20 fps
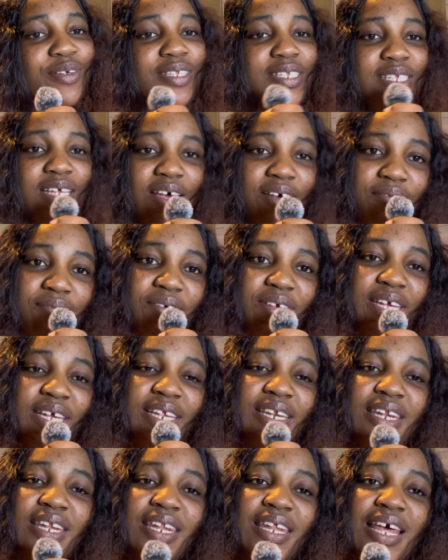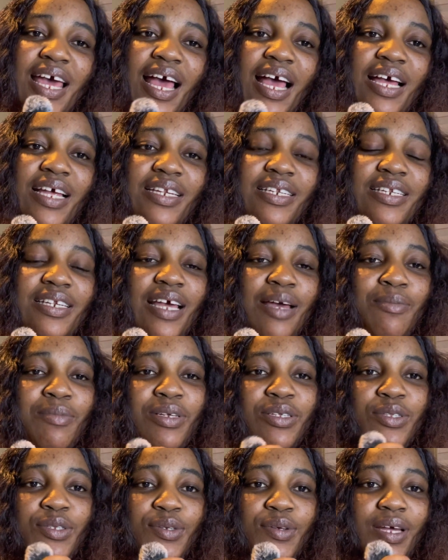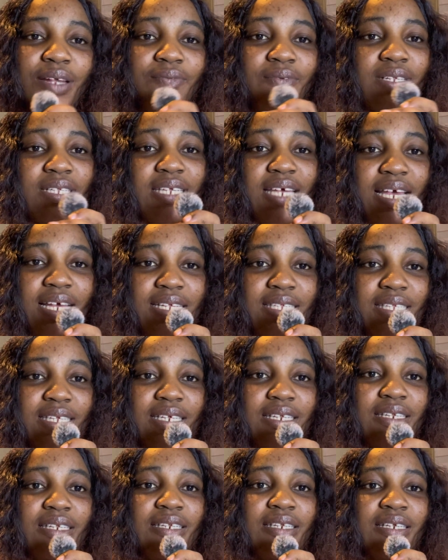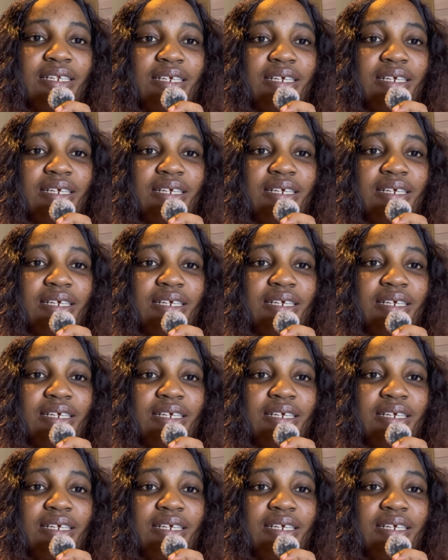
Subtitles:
serving and I'm into advertising,